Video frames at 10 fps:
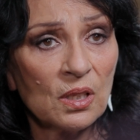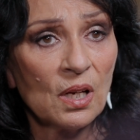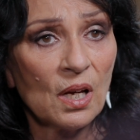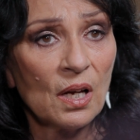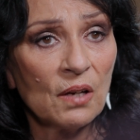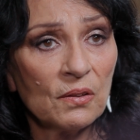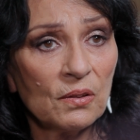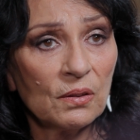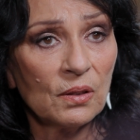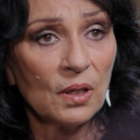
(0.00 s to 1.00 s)
in
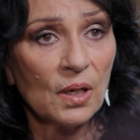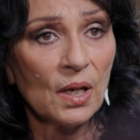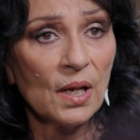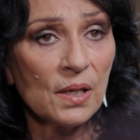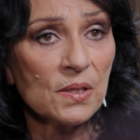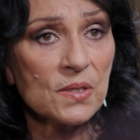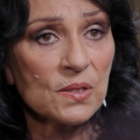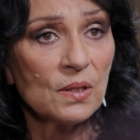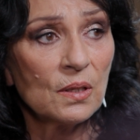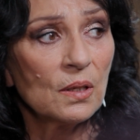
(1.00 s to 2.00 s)
our
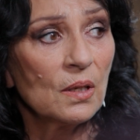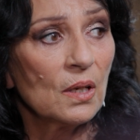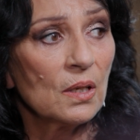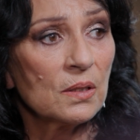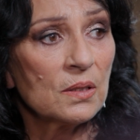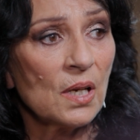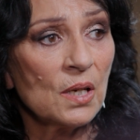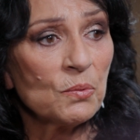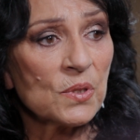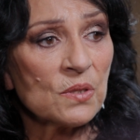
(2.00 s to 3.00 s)
house.
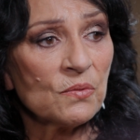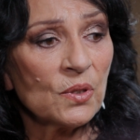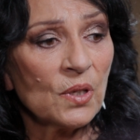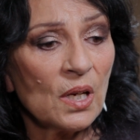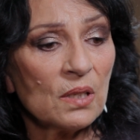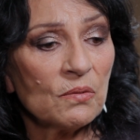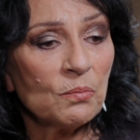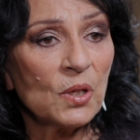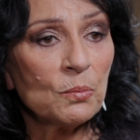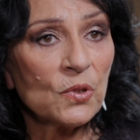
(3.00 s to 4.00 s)
Dad was a very active
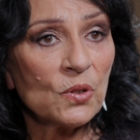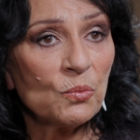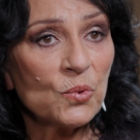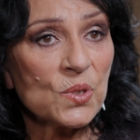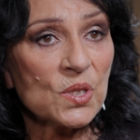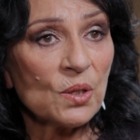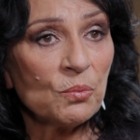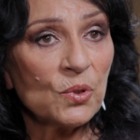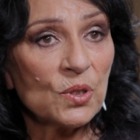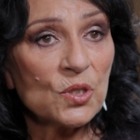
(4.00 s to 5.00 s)
member of the Water
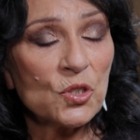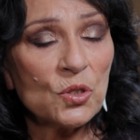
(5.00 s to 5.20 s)
Soap Workers